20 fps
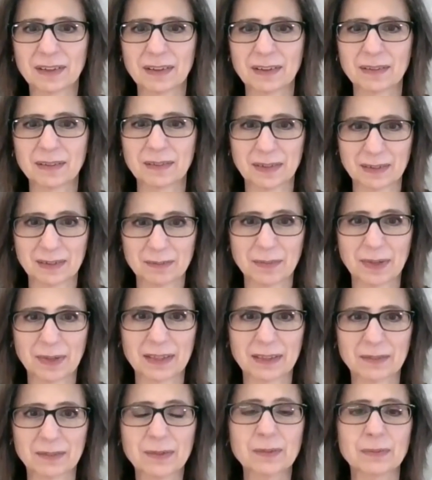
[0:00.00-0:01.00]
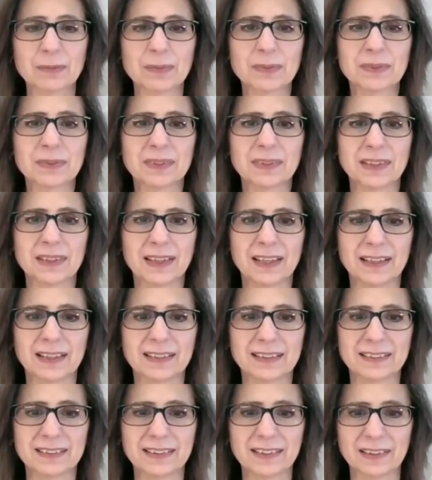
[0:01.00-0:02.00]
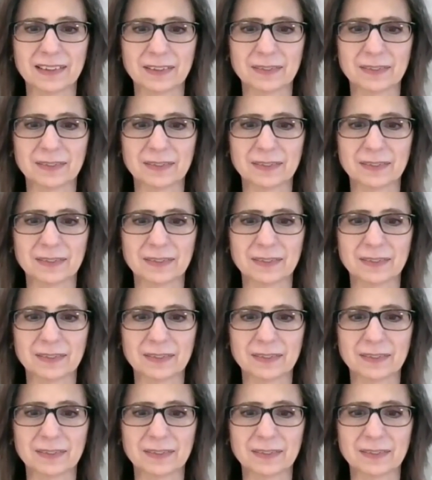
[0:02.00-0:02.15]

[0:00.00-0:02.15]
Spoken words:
in my group, and